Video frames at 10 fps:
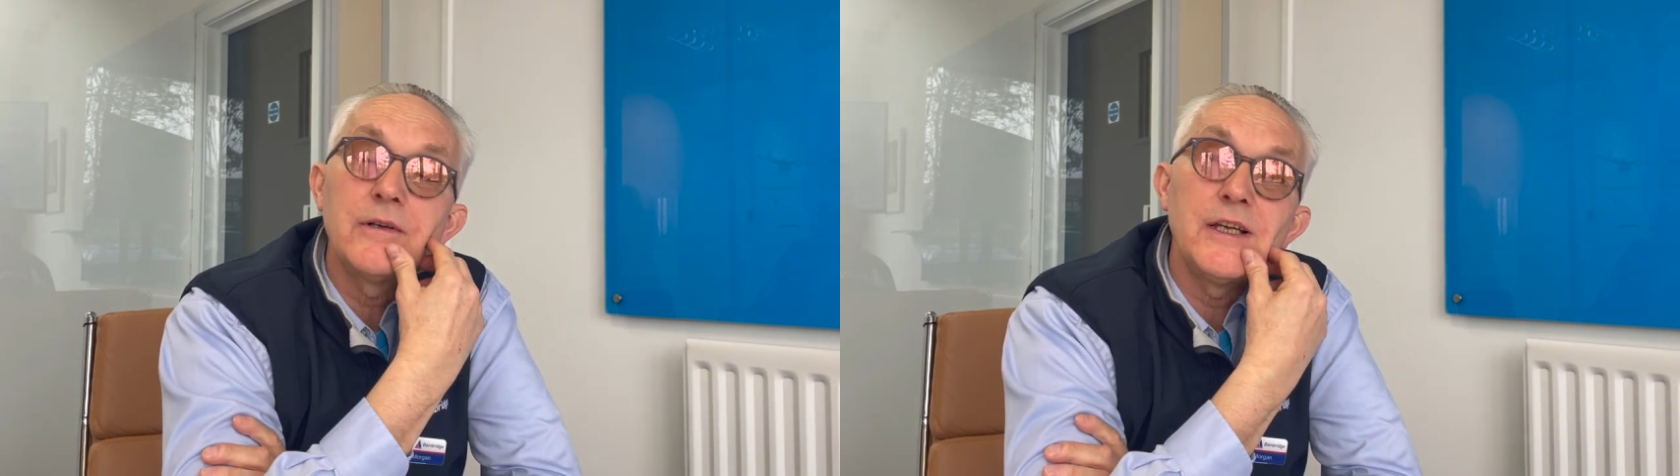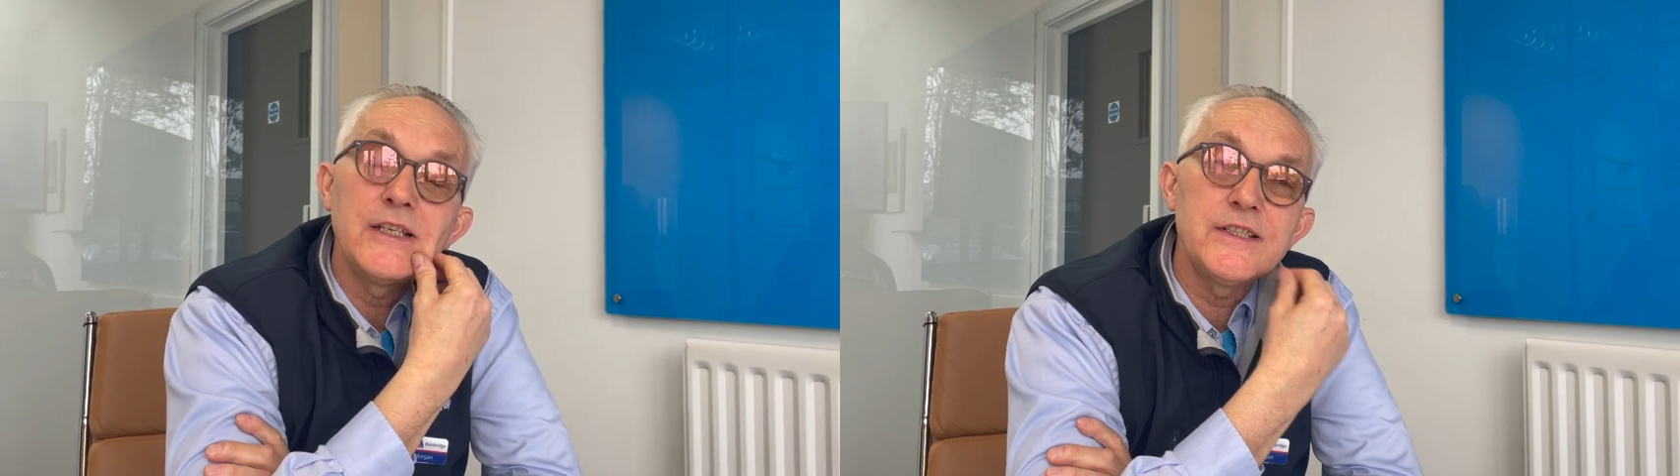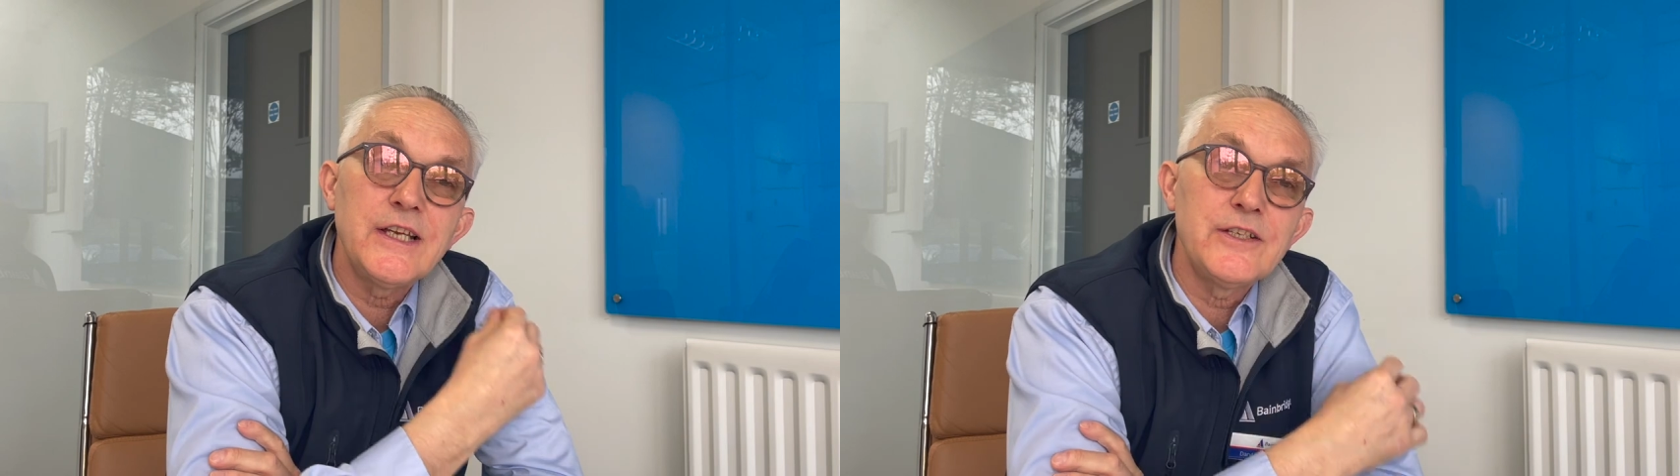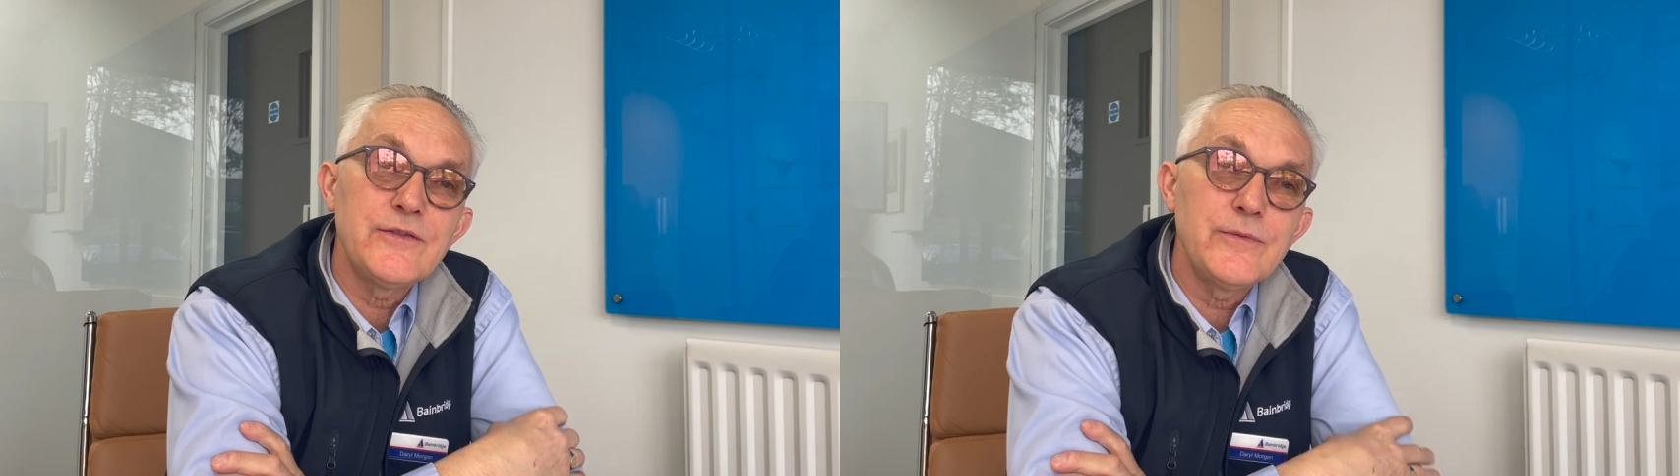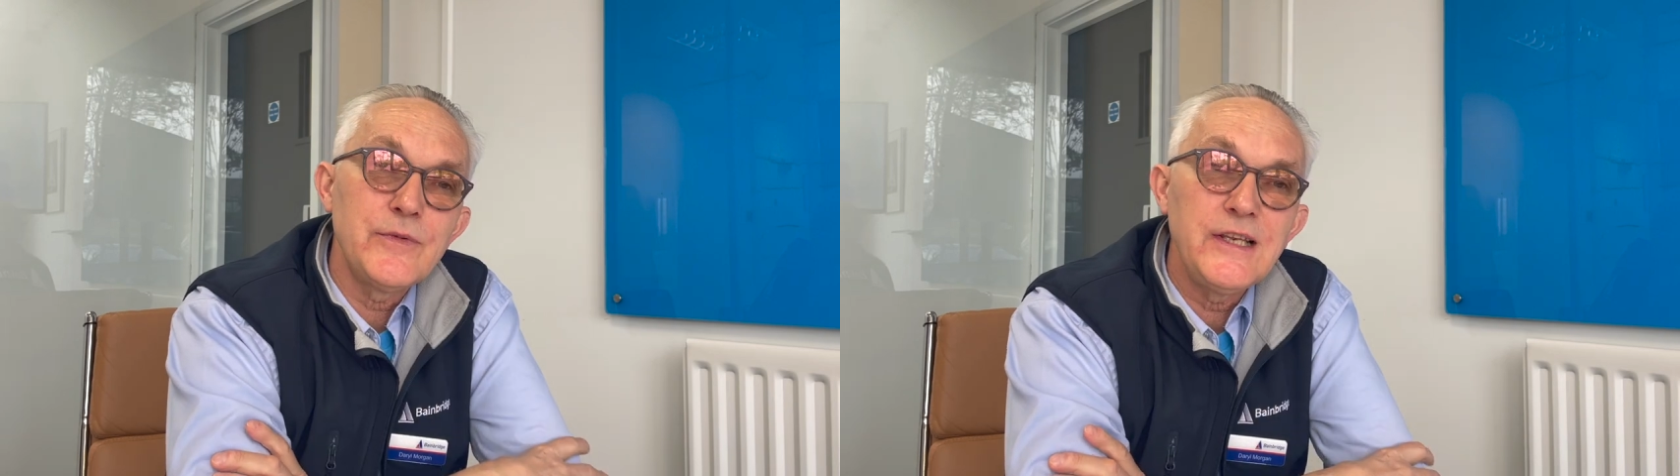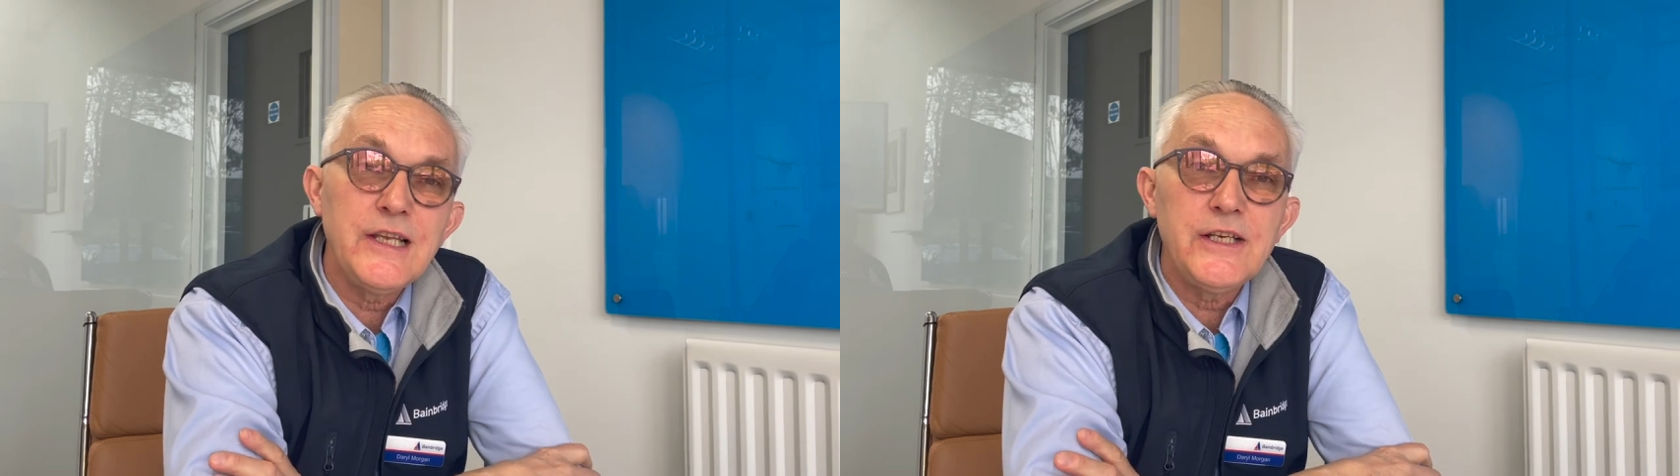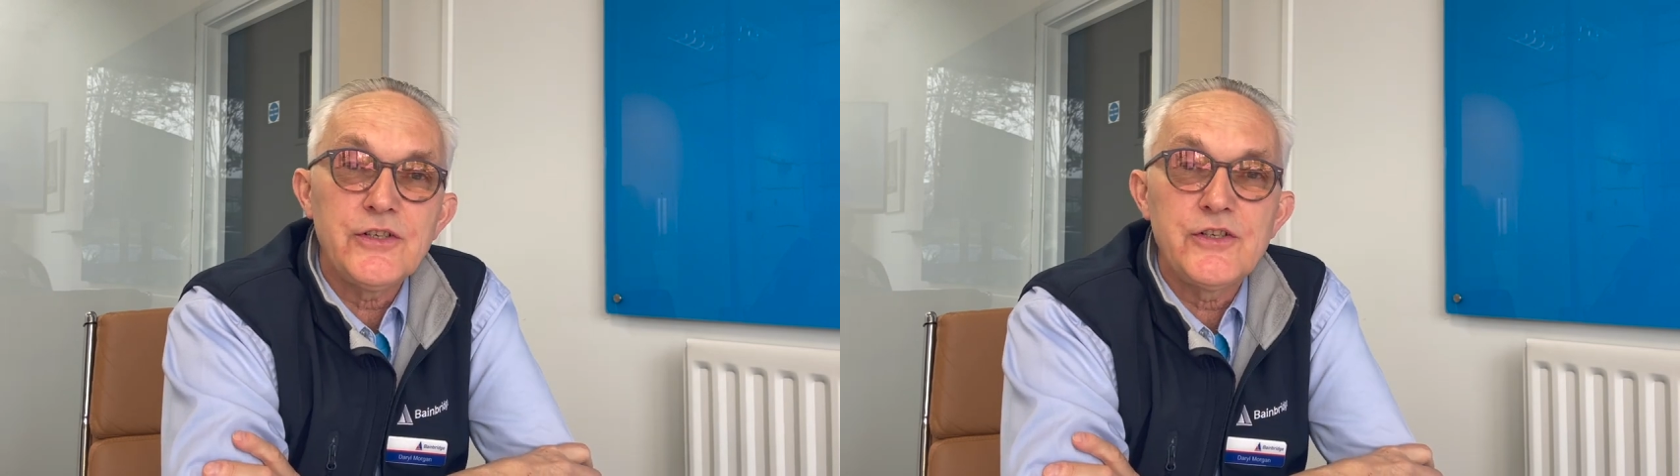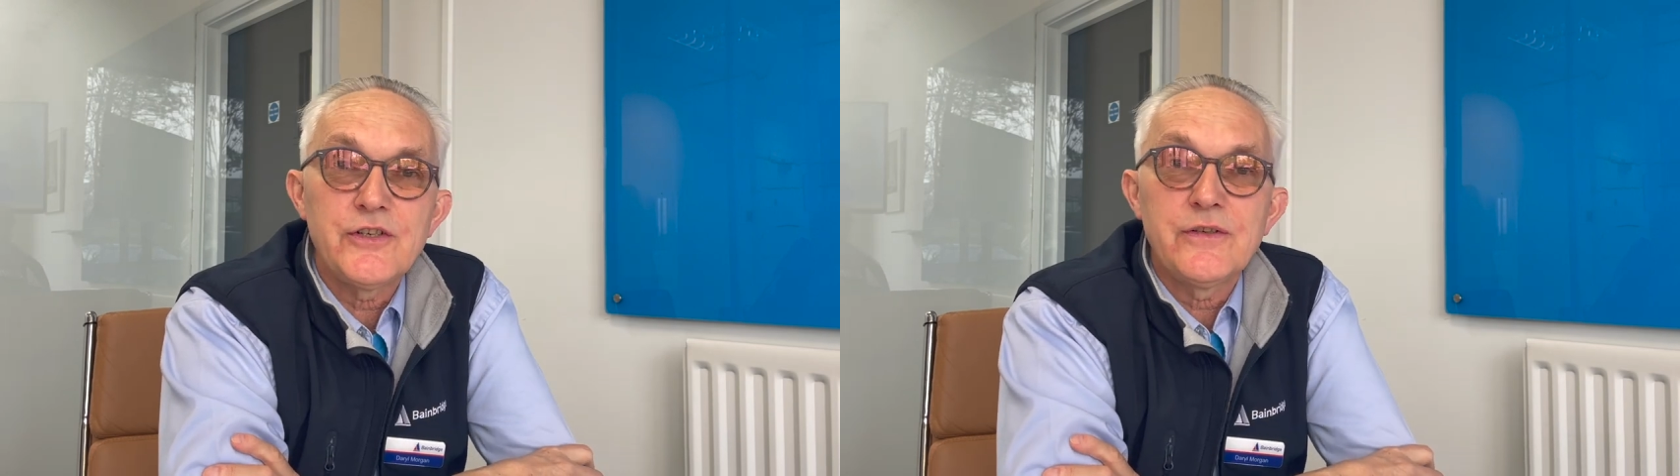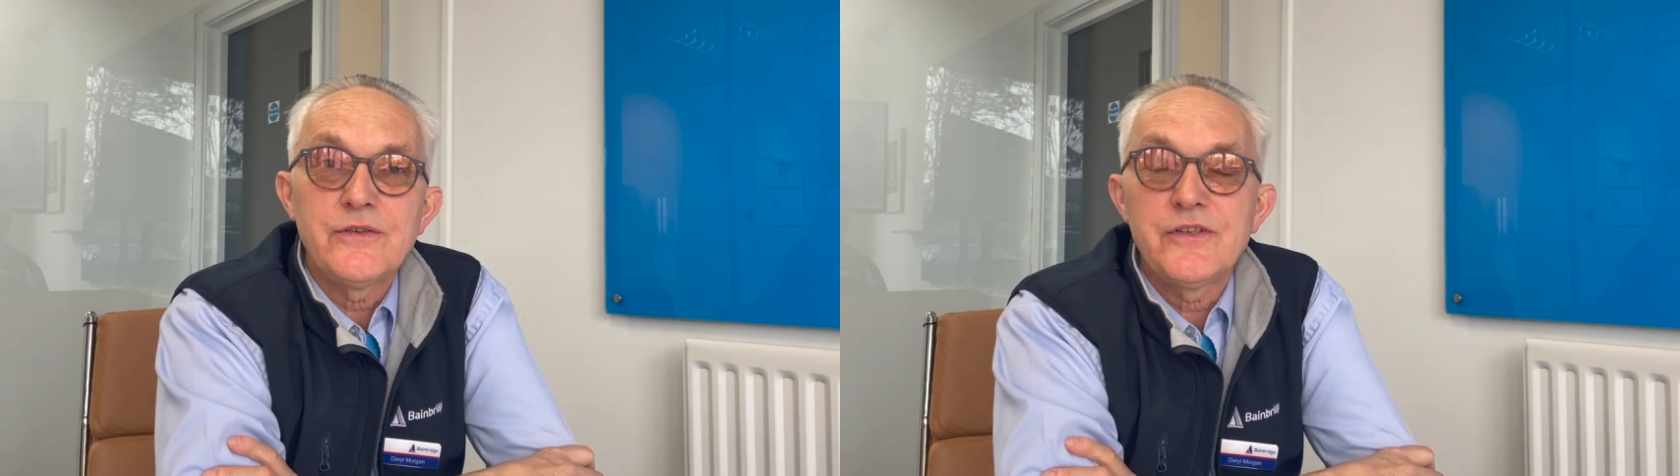extends from the leech